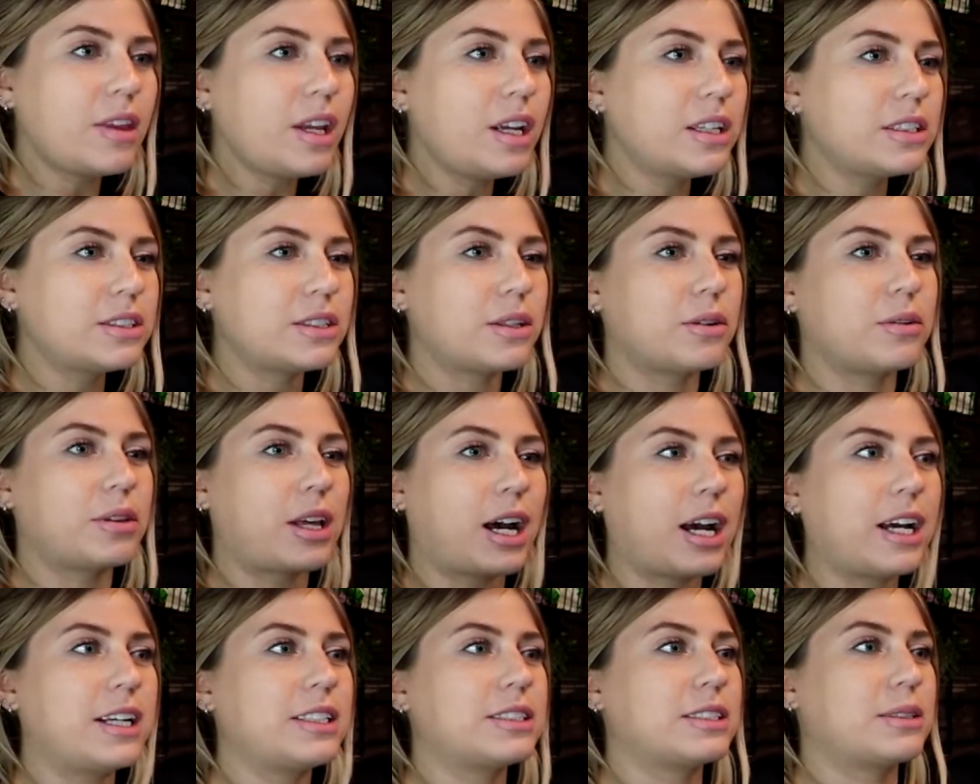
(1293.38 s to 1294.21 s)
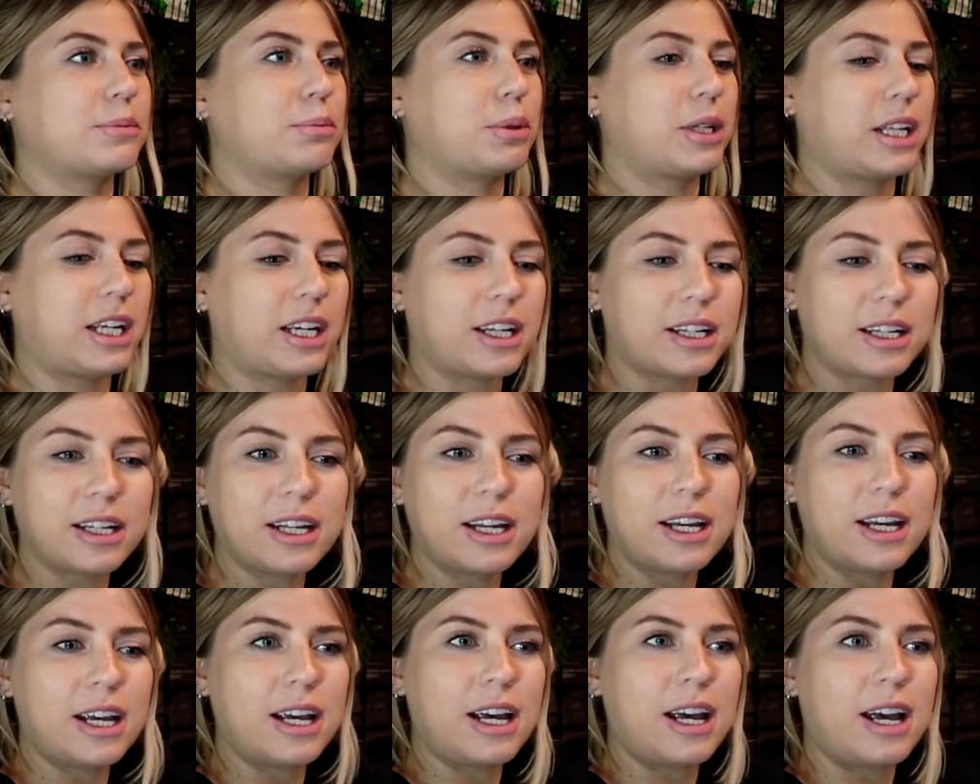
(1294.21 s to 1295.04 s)
So that is the plan.
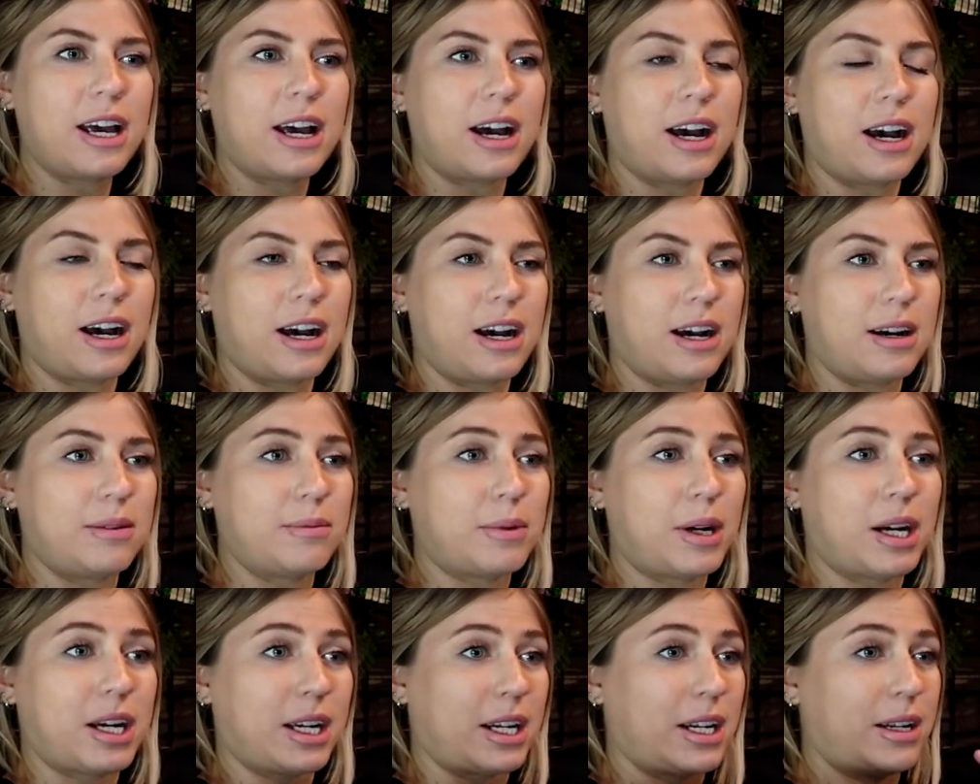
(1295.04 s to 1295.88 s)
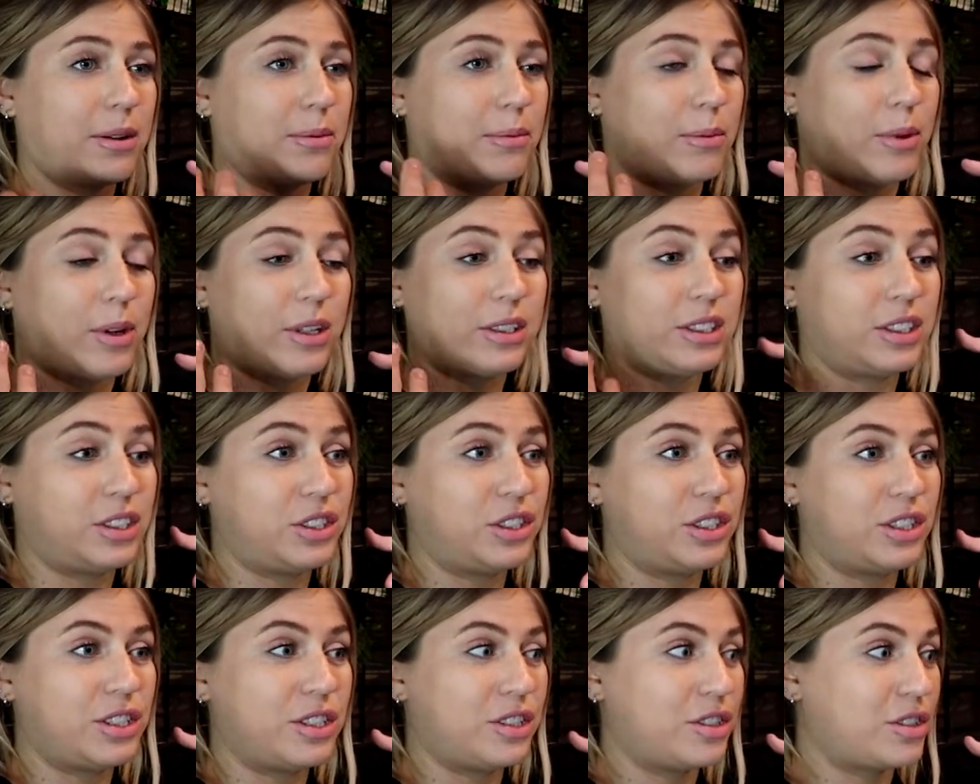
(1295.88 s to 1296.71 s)
I am
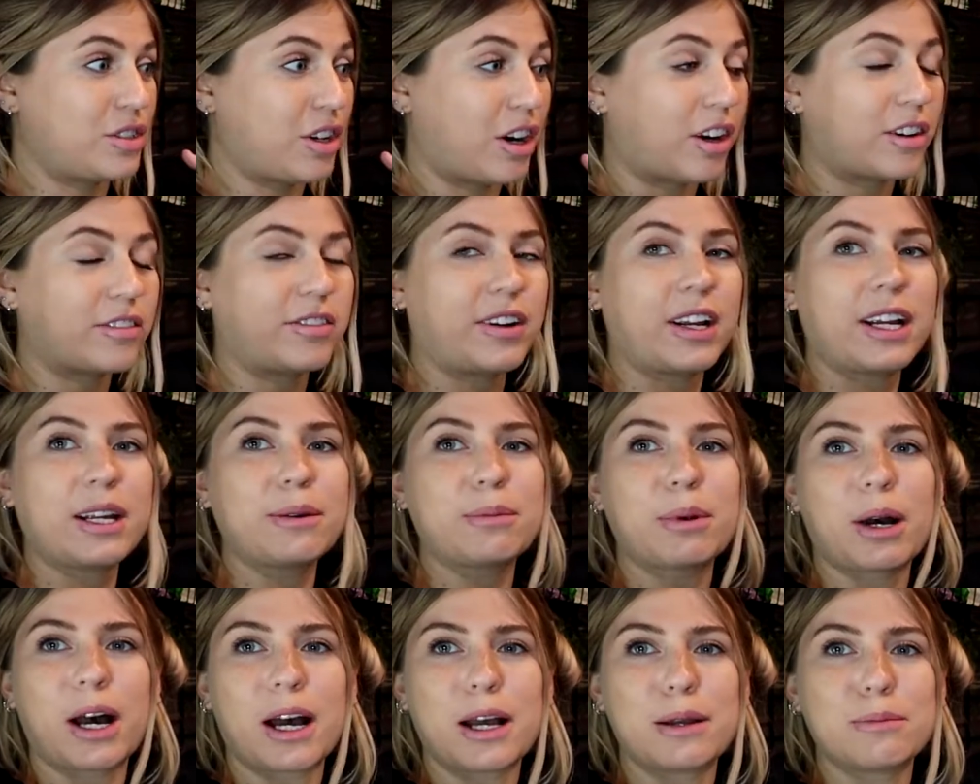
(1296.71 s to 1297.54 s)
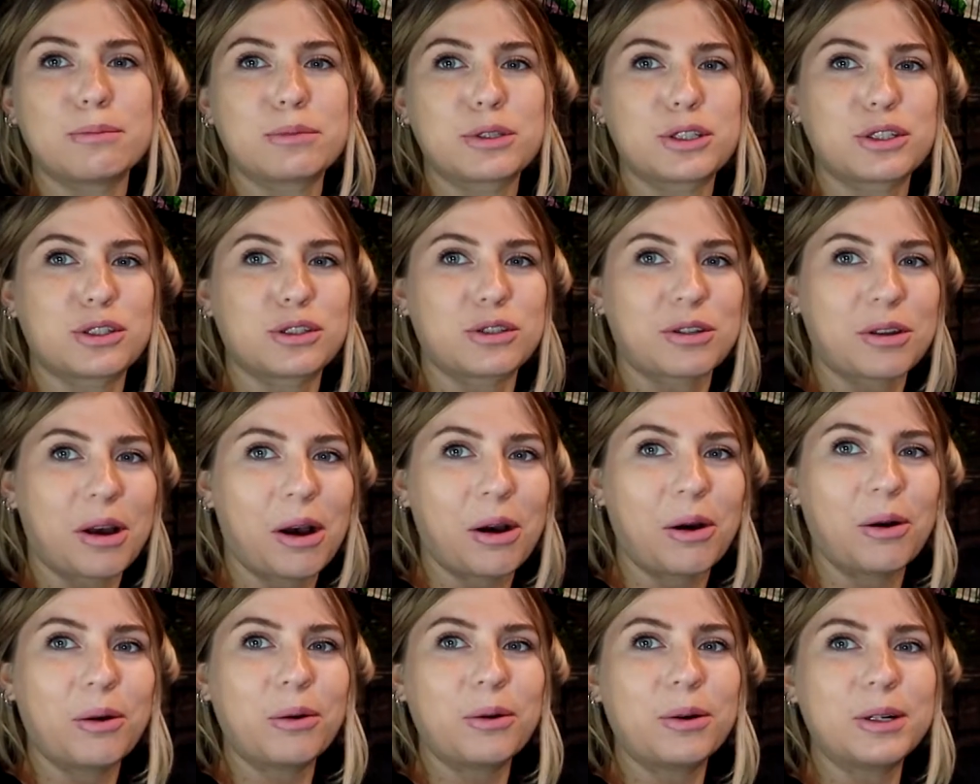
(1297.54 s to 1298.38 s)
starving, but I'm
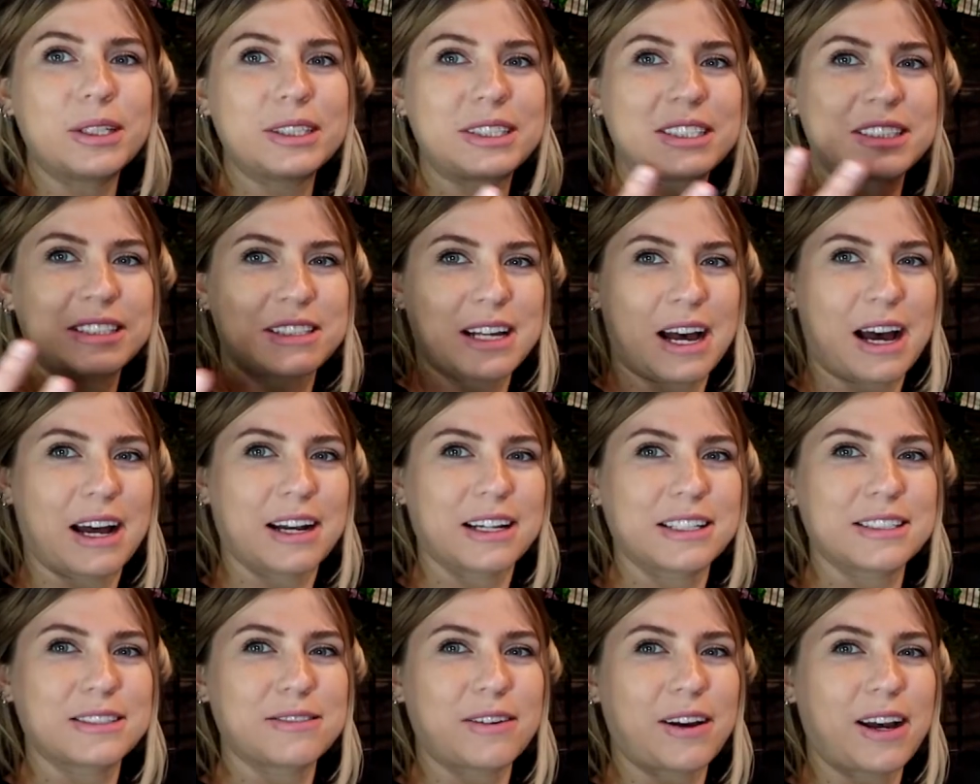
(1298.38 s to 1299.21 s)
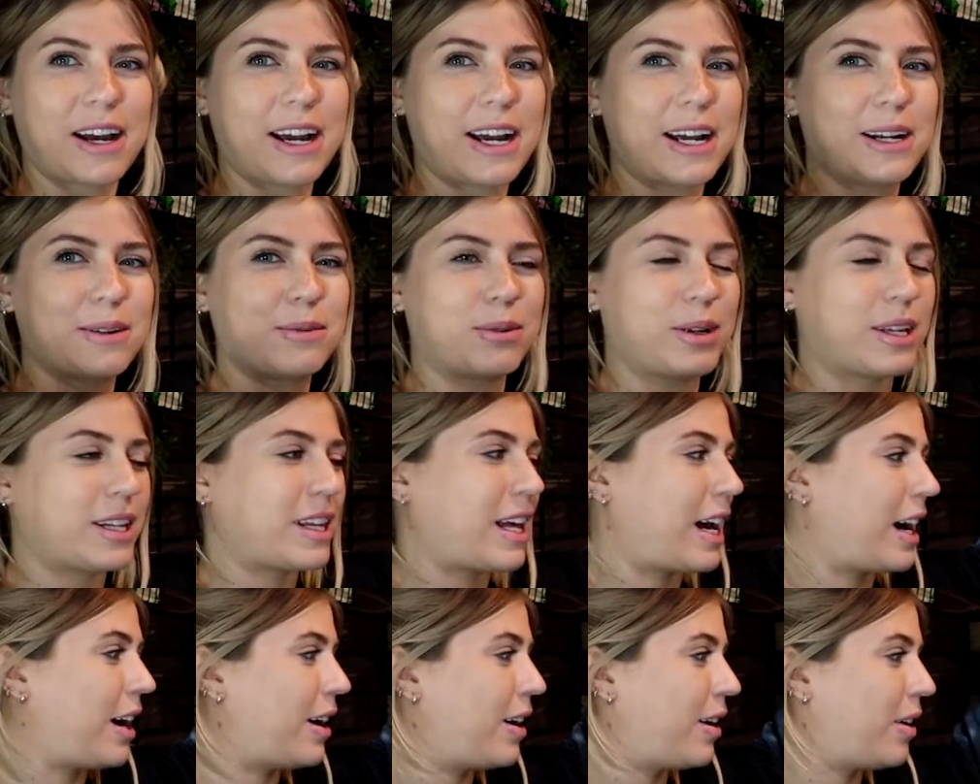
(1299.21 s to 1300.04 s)
so satisfied with
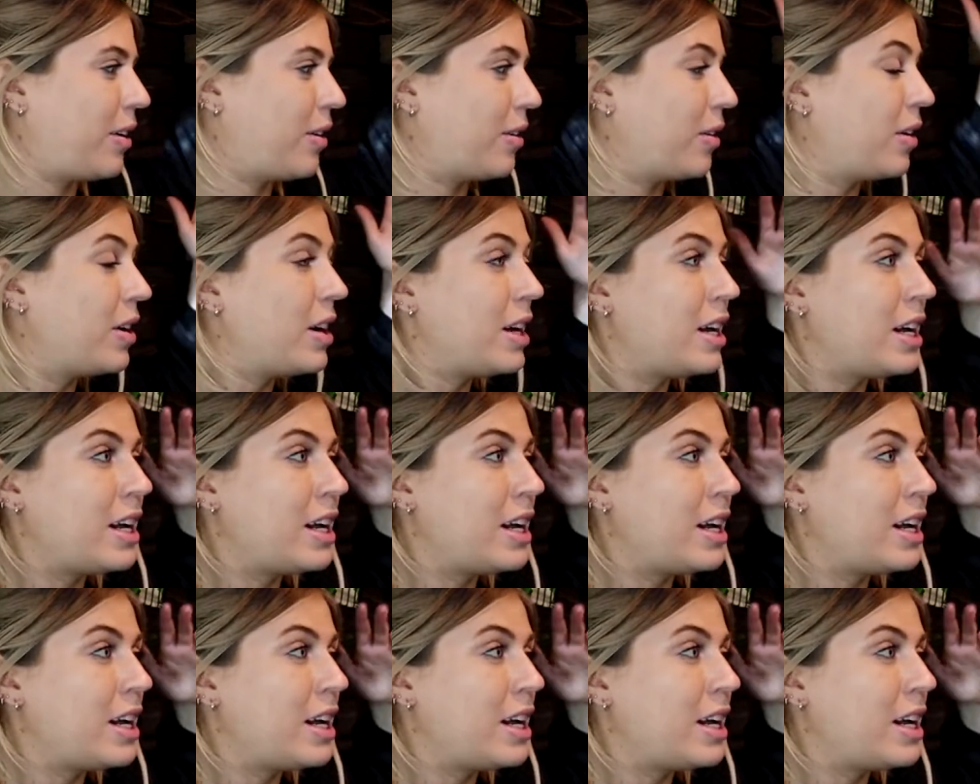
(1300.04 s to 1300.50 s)
how